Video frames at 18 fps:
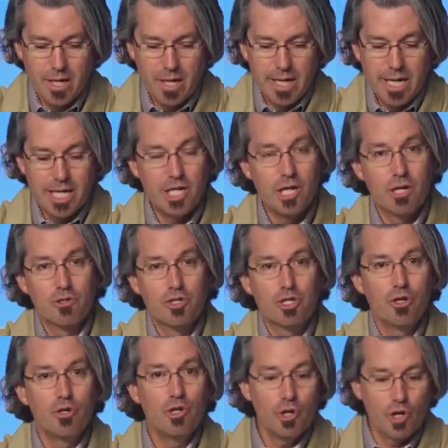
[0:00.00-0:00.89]
In year
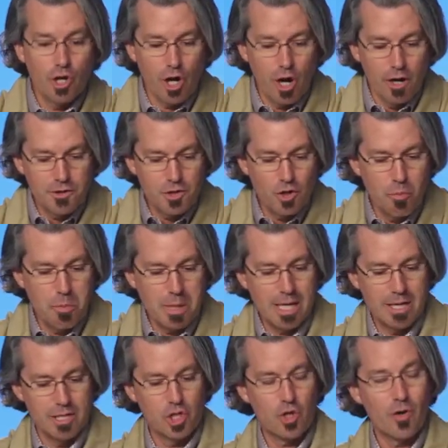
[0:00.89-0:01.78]
2, you could also
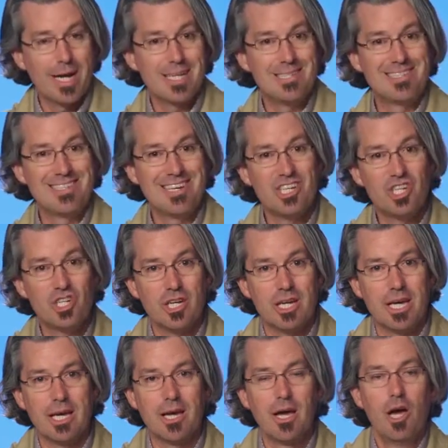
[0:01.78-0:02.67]
begin
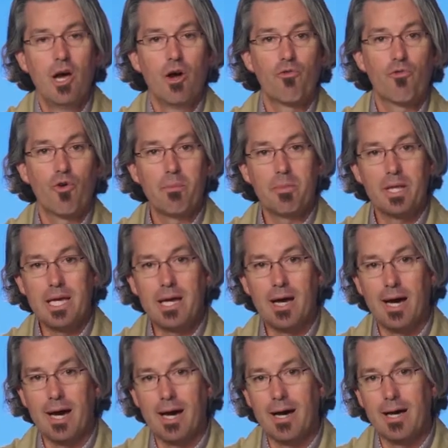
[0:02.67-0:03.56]
transitioning from
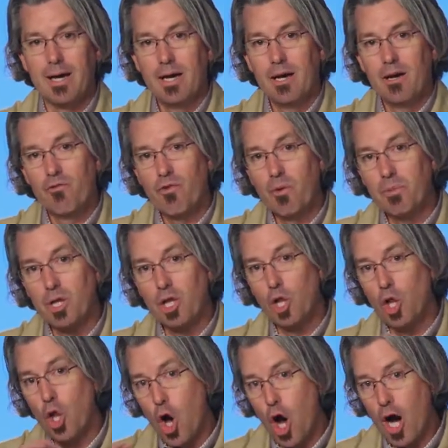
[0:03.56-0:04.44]
the
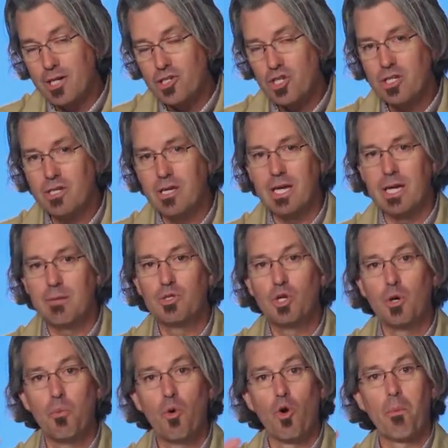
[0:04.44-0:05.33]
launch team
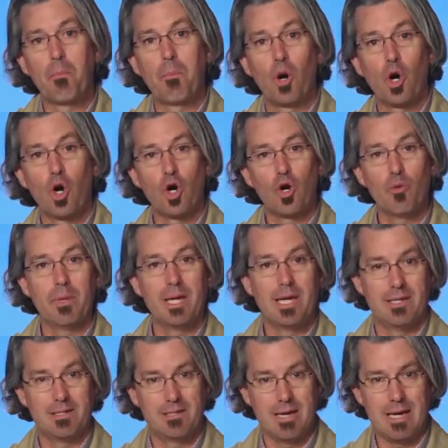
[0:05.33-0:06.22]
to a more
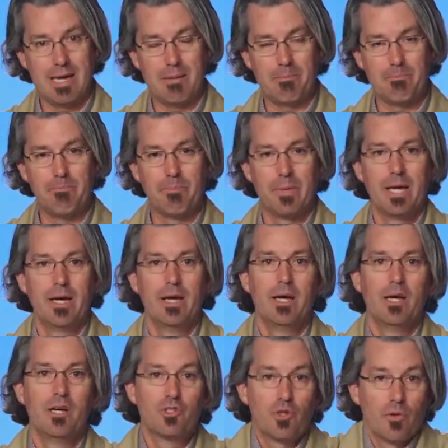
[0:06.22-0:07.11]
permanent team.
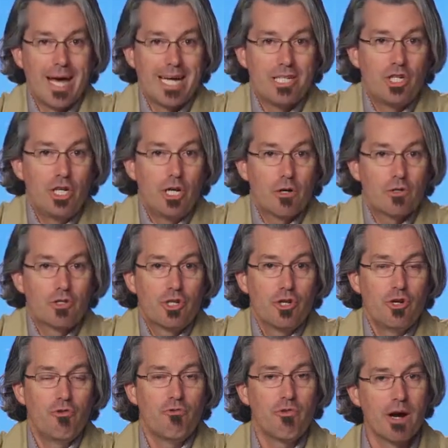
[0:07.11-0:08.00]
So that's year
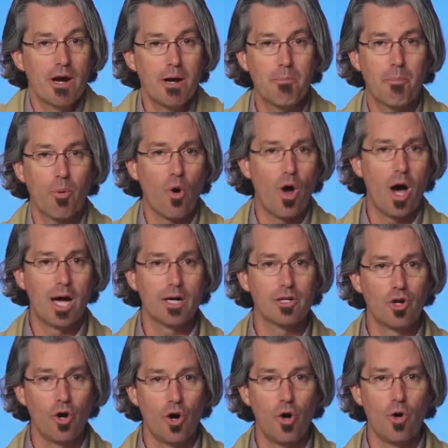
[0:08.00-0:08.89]
2, very
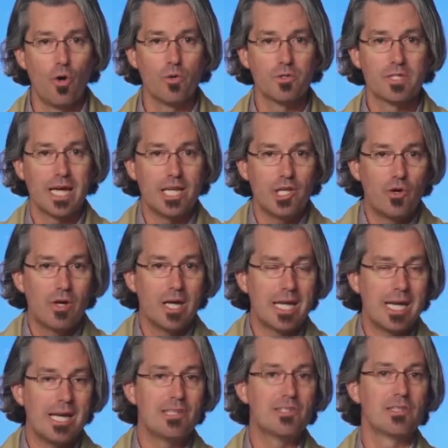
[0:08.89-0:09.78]
broad goals that you
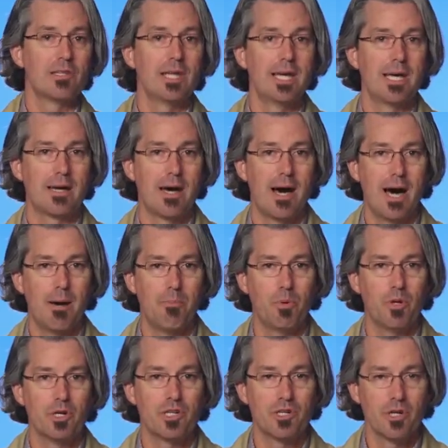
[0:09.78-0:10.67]
could easily
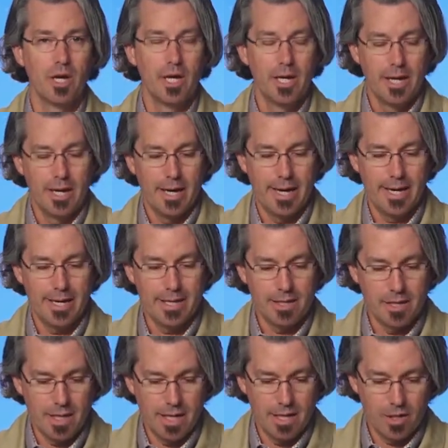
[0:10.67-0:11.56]
accomplish
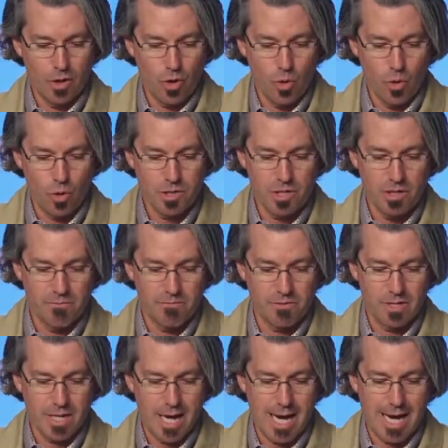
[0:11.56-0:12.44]
in the course
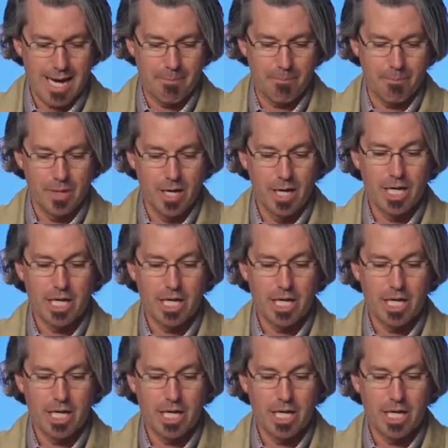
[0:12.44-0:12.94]
of time.